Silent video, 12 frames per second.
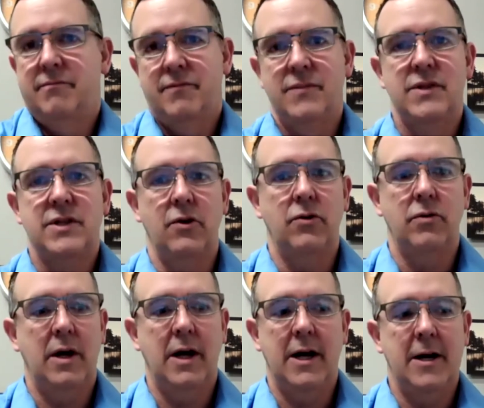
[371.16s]

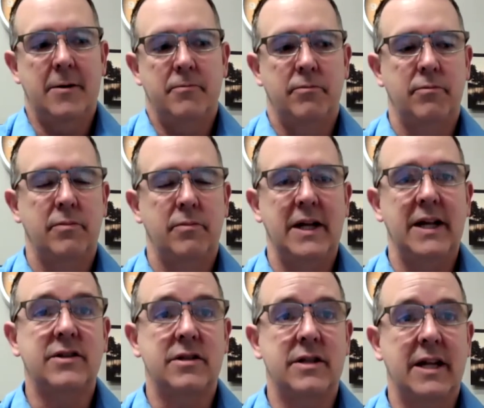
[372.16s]
So
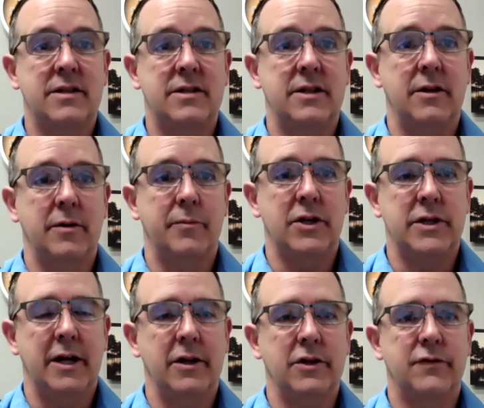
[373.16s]
that's still a big
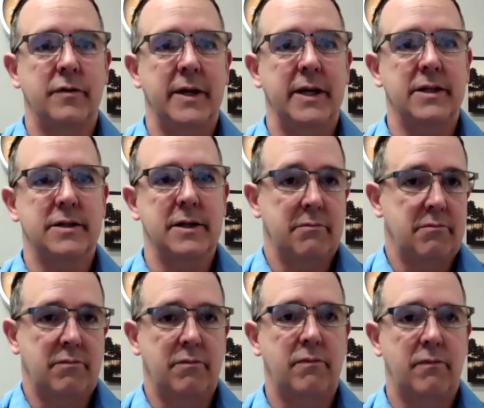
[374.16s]
challenge for me, is the
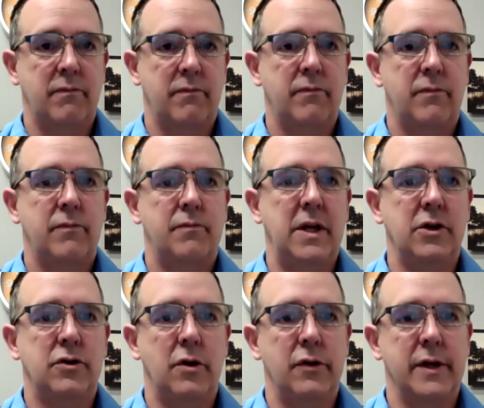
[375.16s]
being
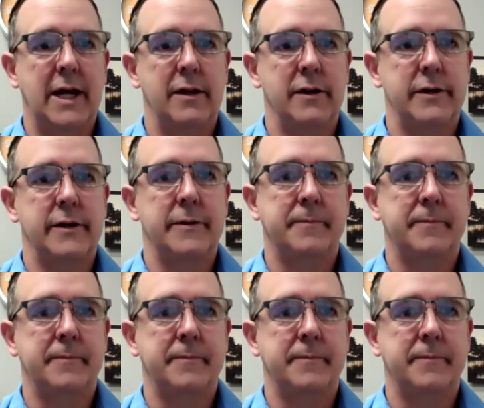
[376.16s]
true to the calendar.